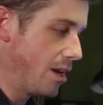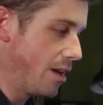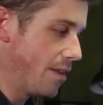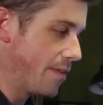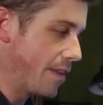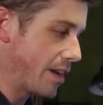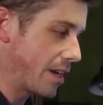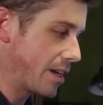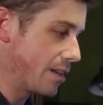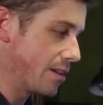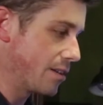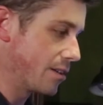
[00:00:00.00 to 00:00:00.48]

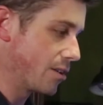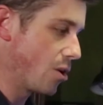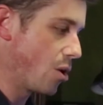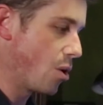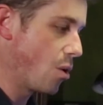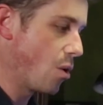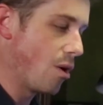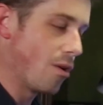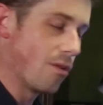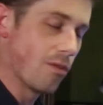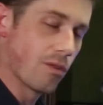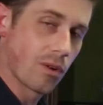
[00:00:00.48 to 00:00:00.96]
that can
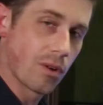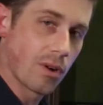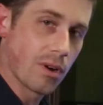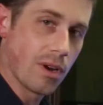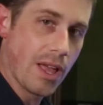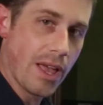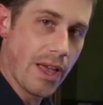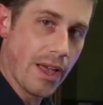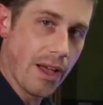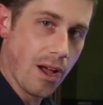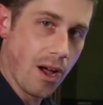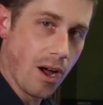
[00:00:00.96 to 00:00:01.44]
go over
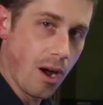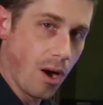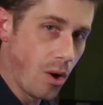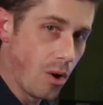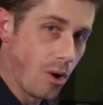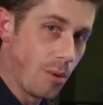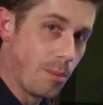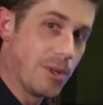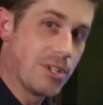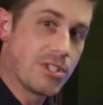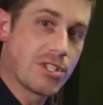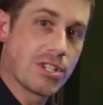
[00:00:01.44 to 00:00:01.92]
a
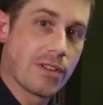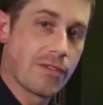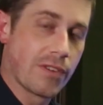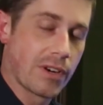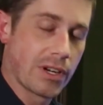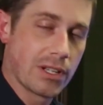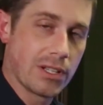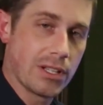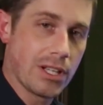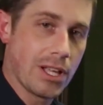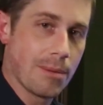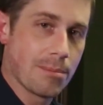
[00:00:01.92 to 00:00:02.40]
whole bunch of
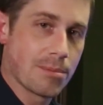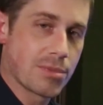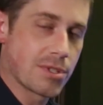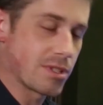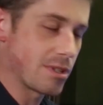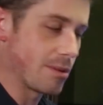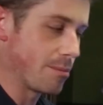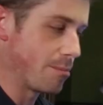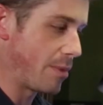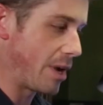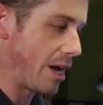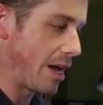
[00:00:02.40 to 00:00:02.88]
different
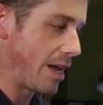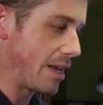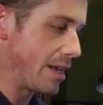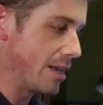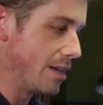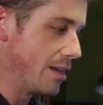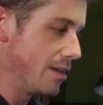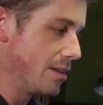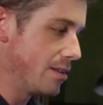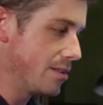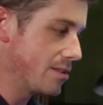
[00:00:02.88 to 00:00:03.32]
clips by